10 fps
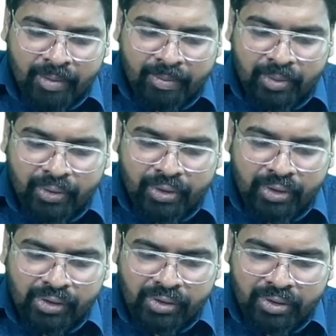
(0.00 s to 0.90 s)

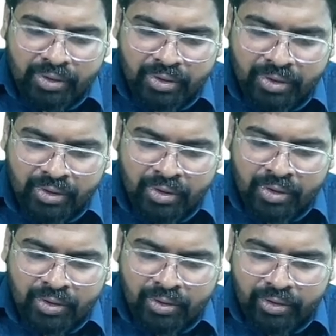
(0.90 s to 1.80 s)

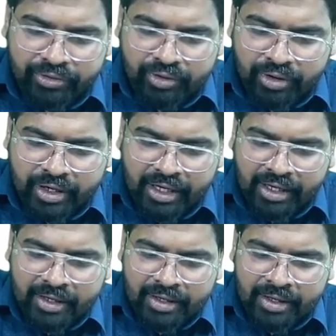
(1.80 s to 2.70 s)
Monoostotic
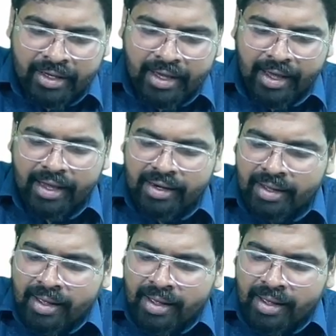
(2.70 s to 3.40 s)
and